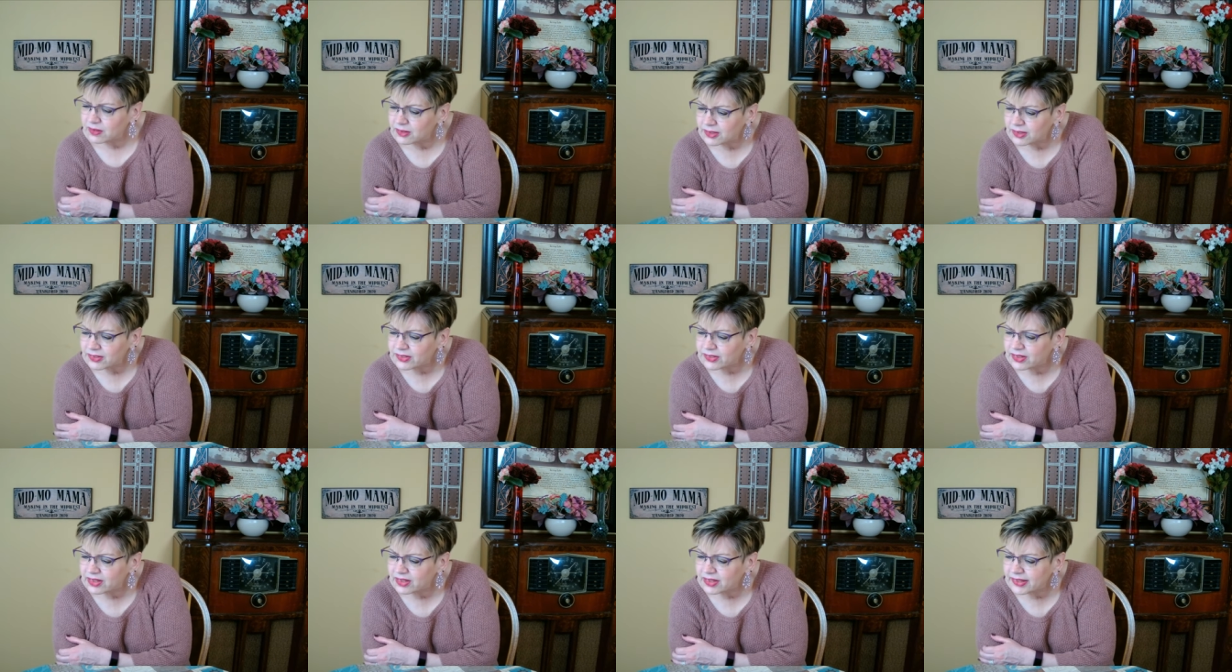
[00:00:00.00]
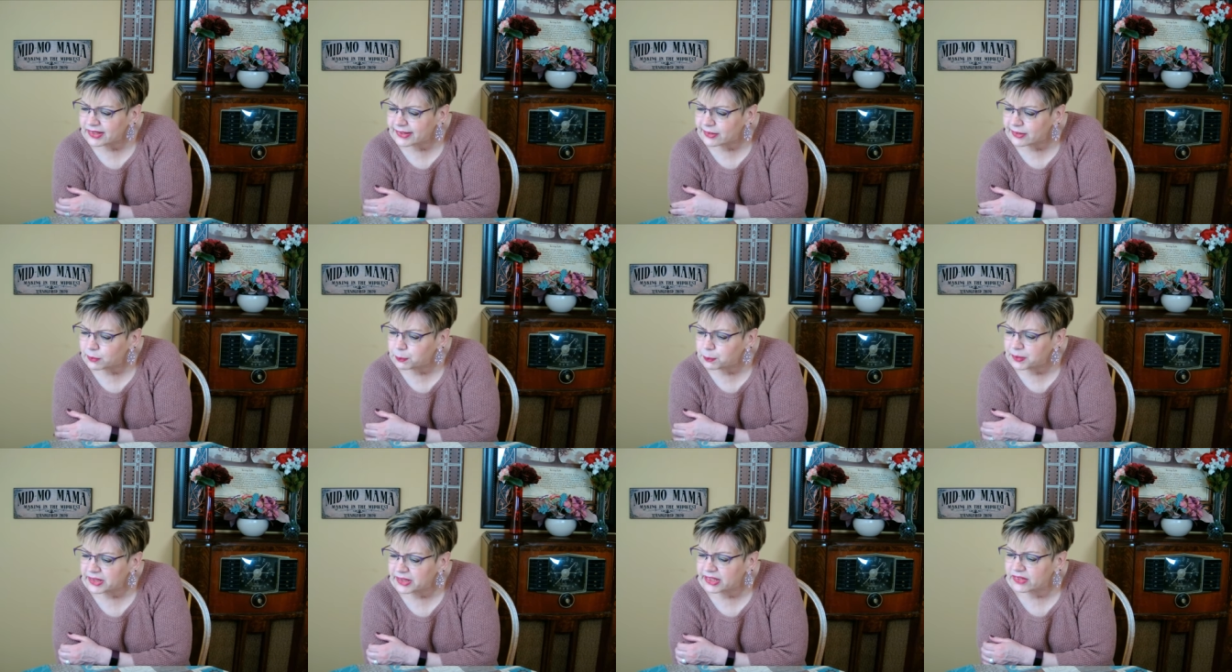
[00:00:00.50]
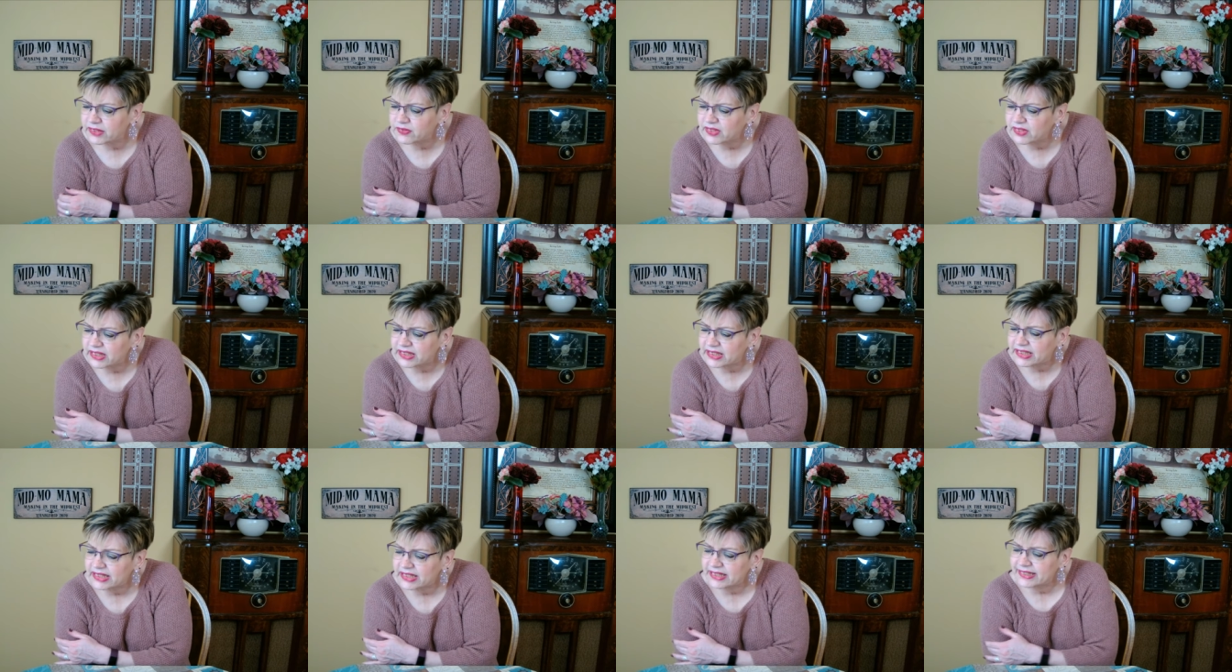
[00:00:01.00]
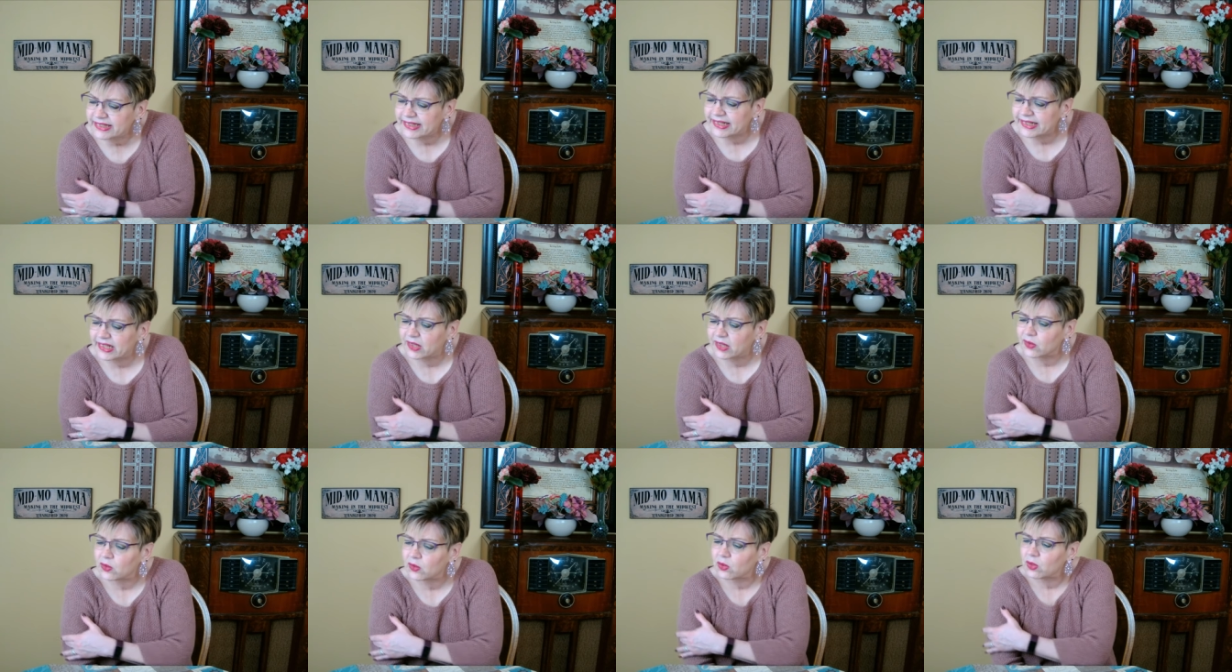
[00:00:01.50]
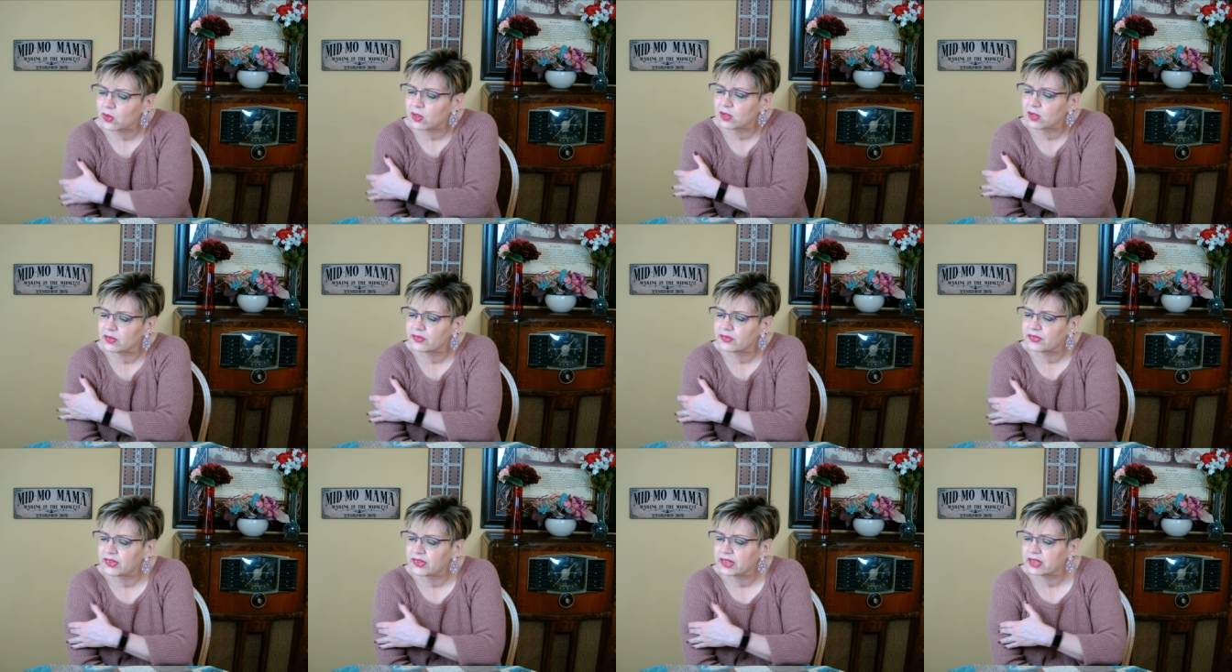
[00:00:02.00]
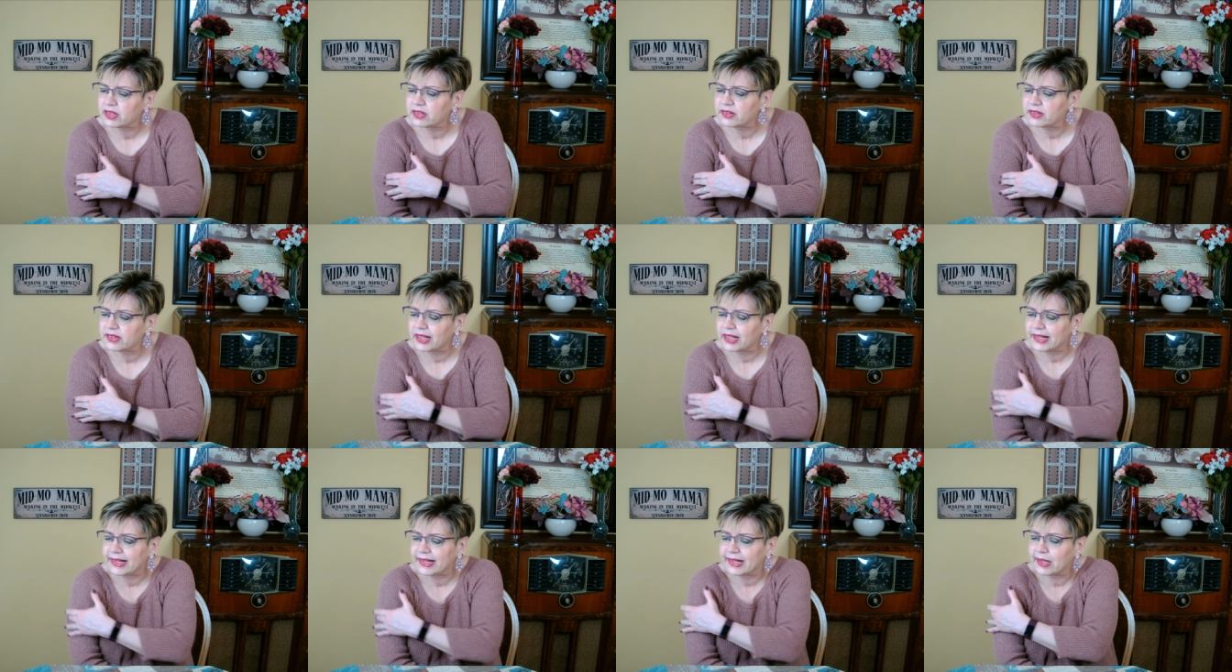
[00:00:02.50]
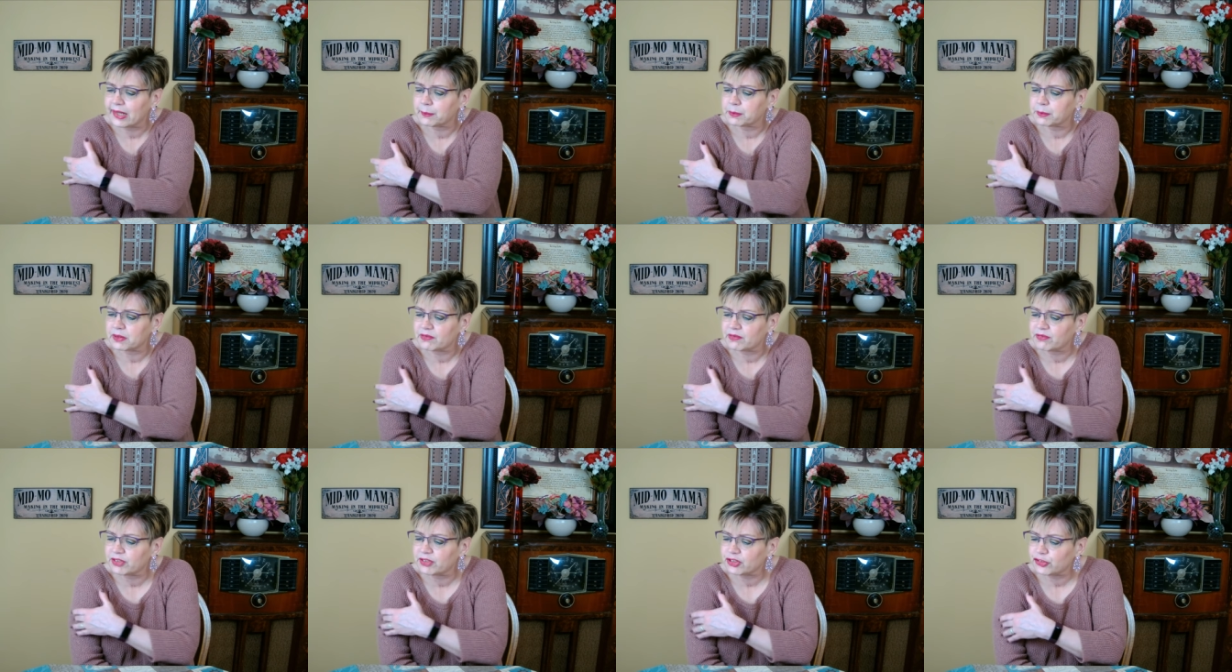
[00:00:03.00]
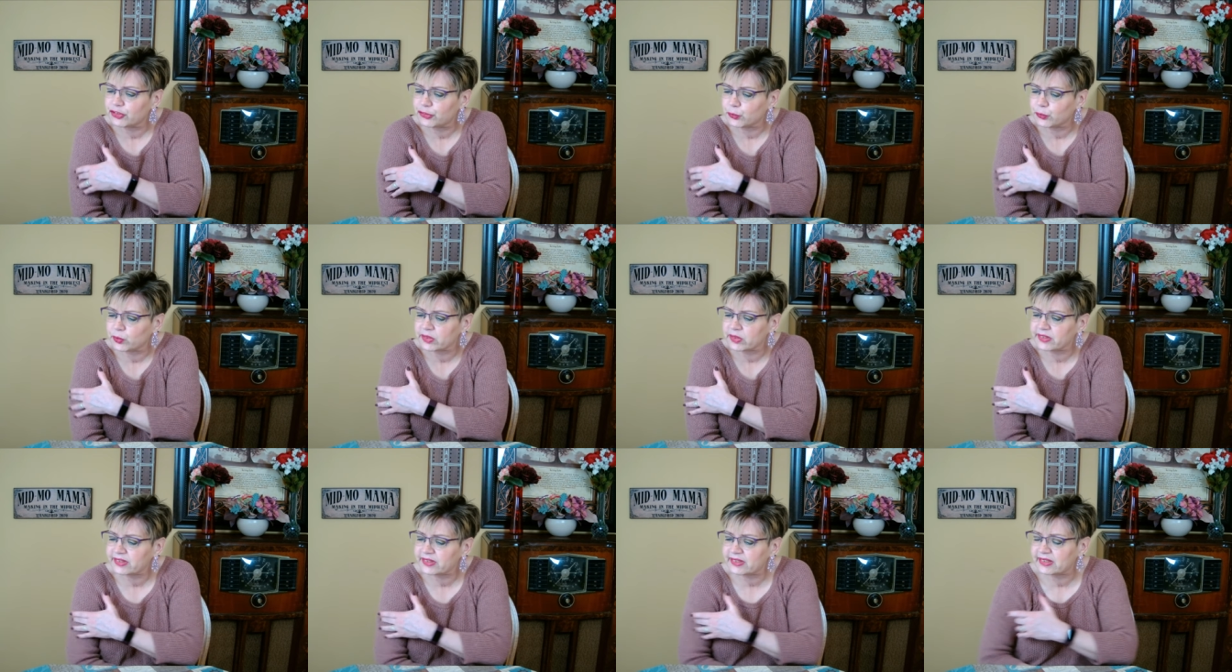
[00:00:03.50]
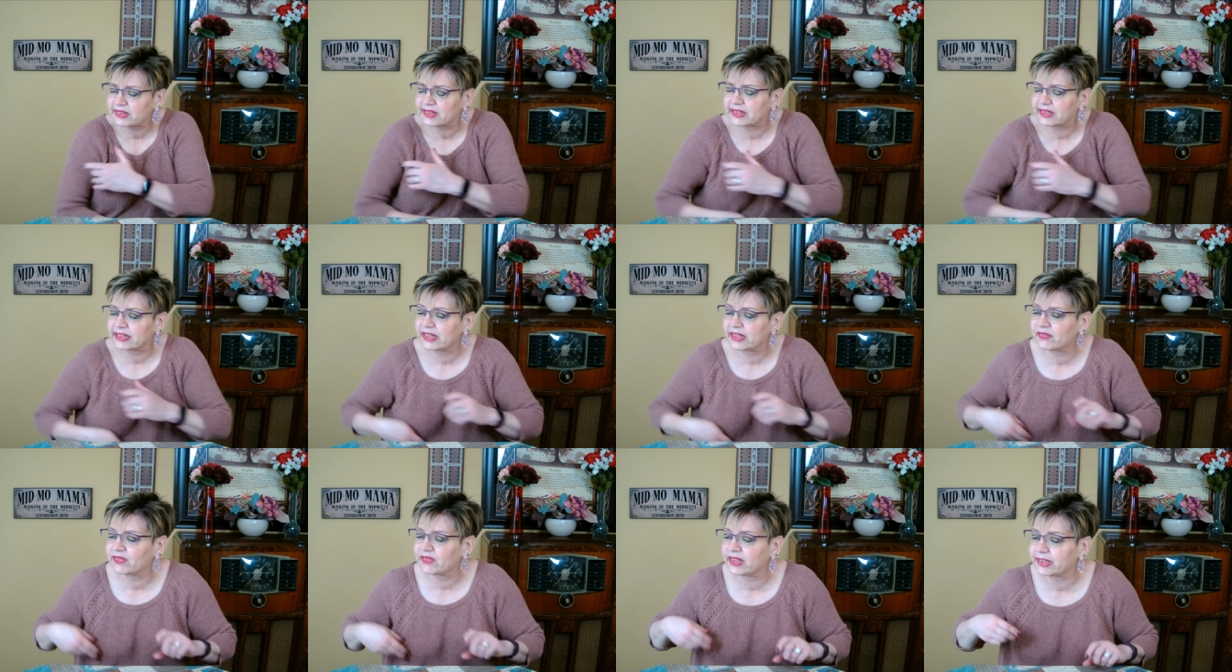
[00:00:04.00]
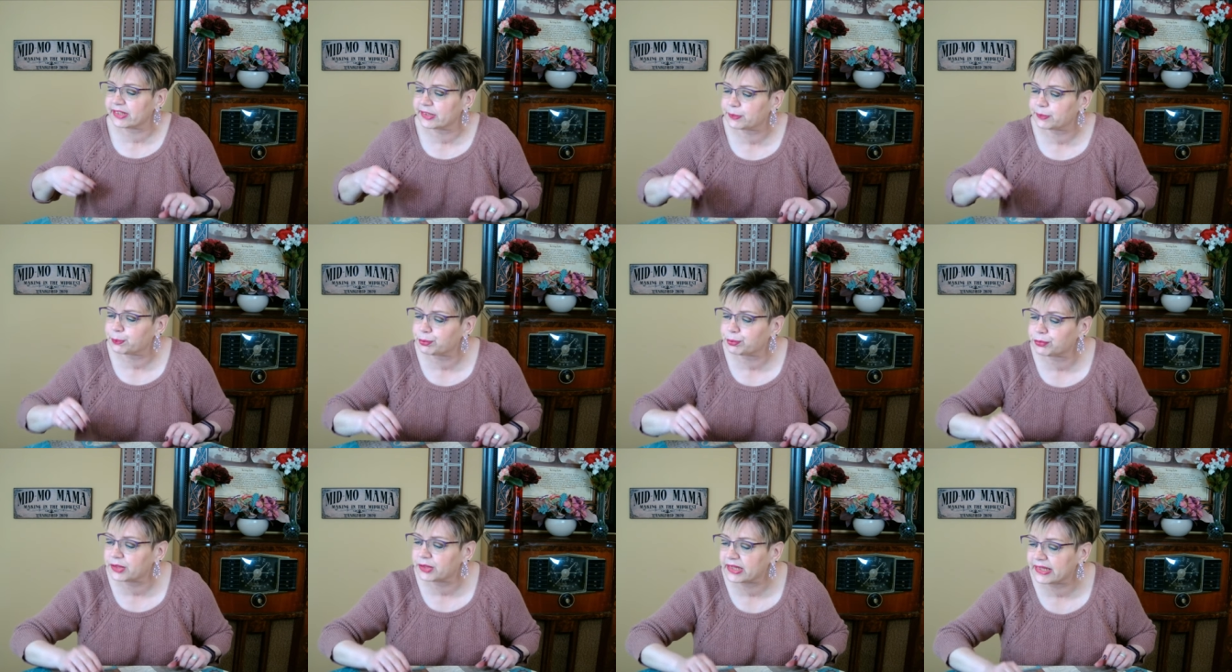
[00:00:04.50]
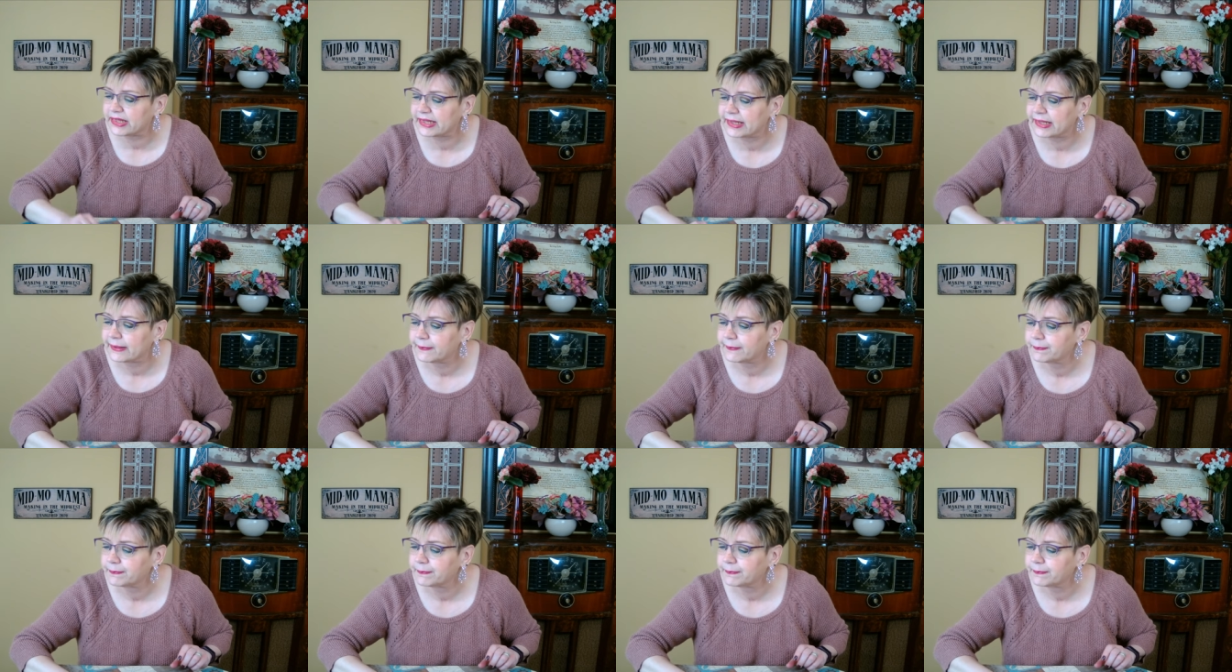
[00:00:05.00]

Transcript: there's a little bit of a detail on the hem of the short sleeve that's pretty.